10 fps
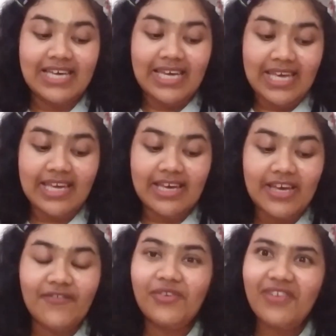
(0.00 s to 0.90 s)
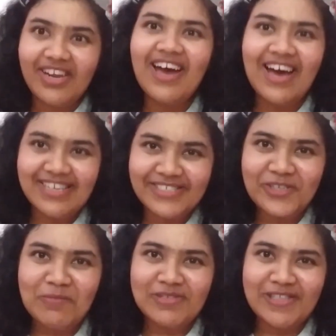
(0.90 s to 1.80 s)
Here, everyone has
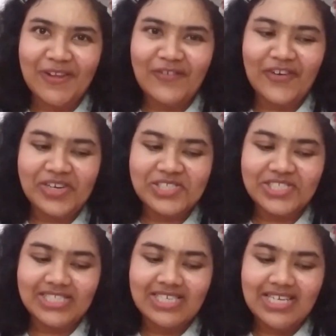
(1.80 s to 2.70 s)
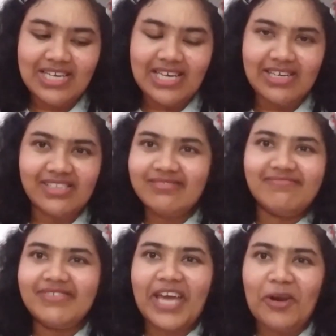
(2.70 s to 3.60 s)
domicile of origin. It
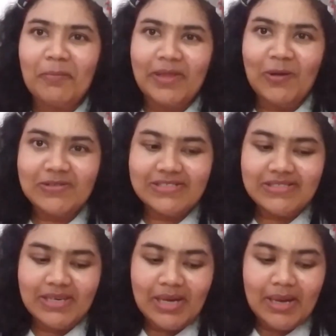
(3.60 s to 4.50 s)
cannot be lost.